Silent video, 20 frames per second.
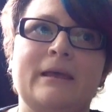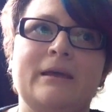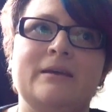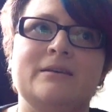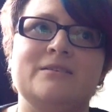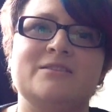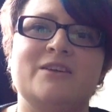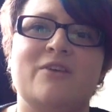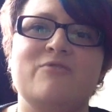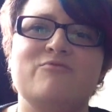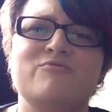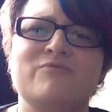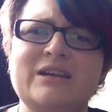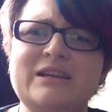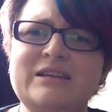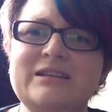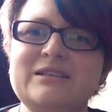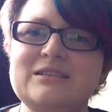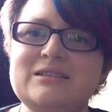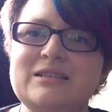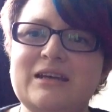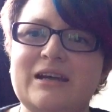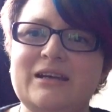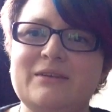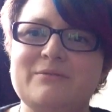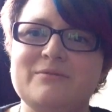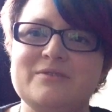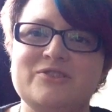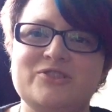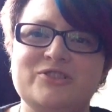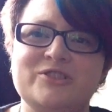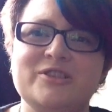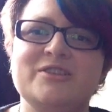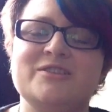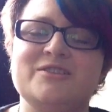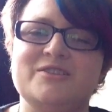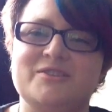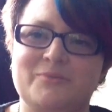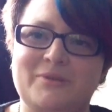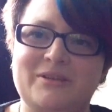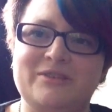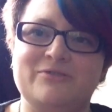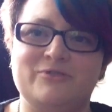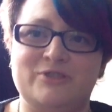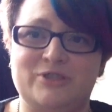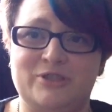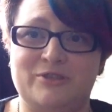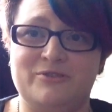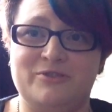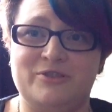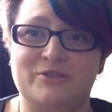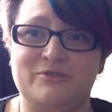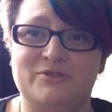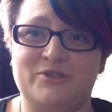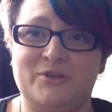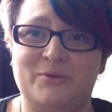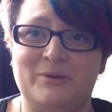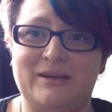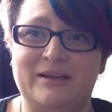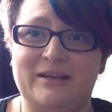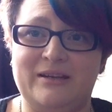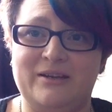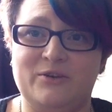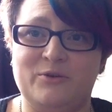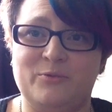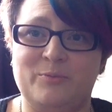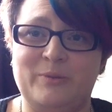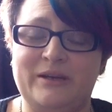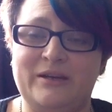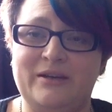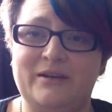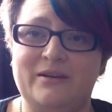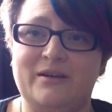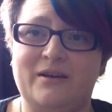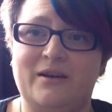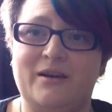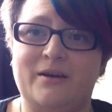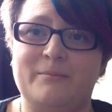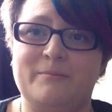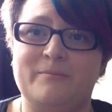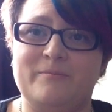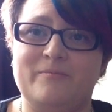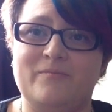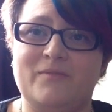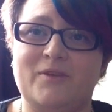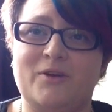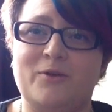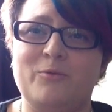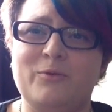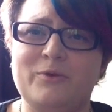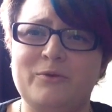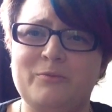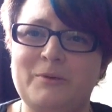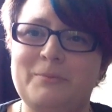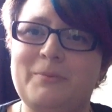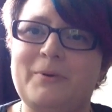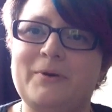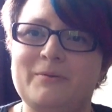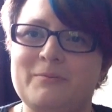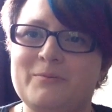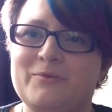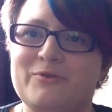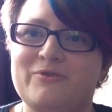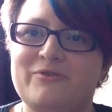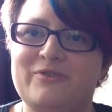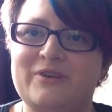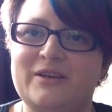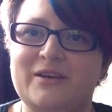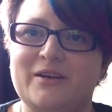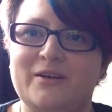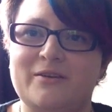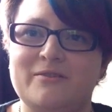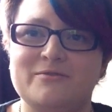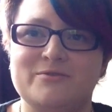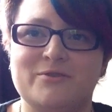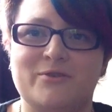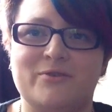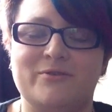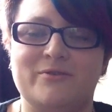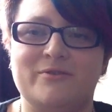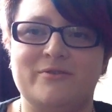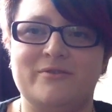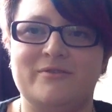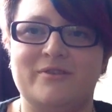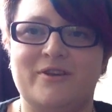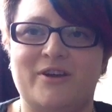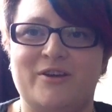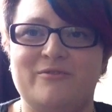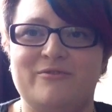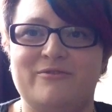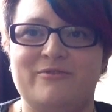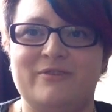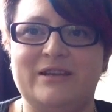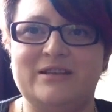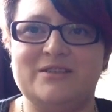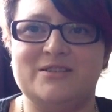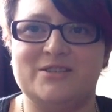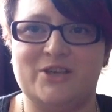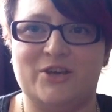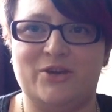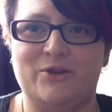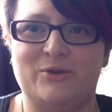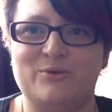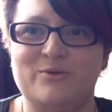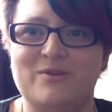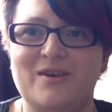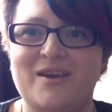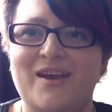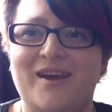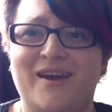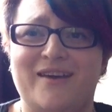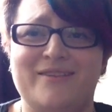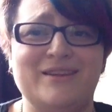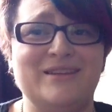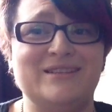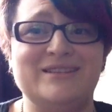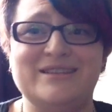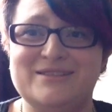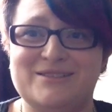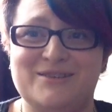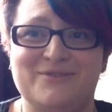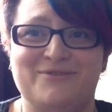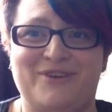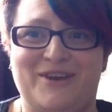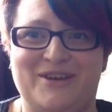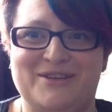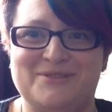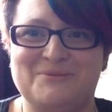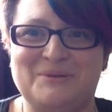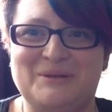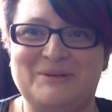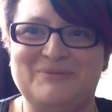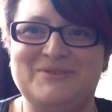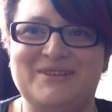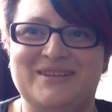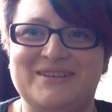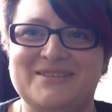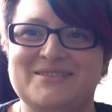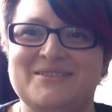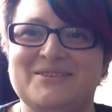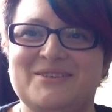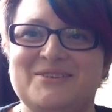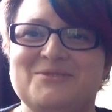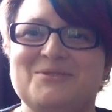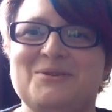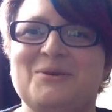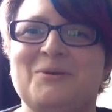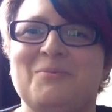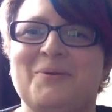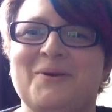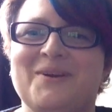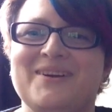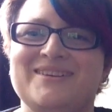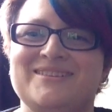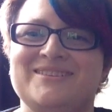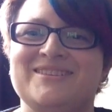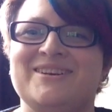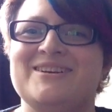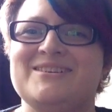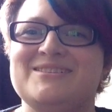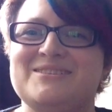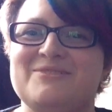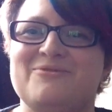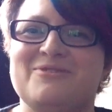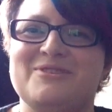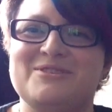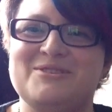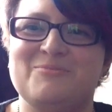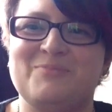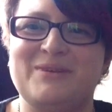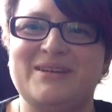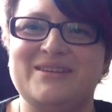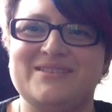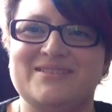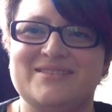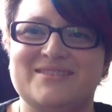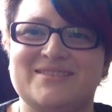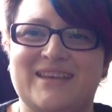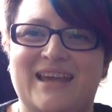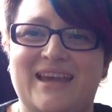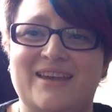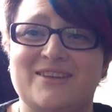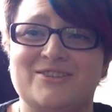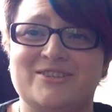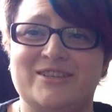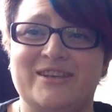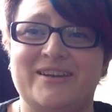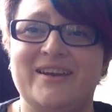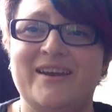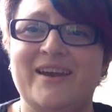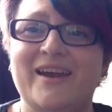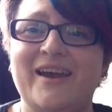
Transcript: So really today was just to introduce you to it a little bit. I will be putting more videos on hopefully soon, and this is the first one I've done, so I do apologise if it's a bit sketchy.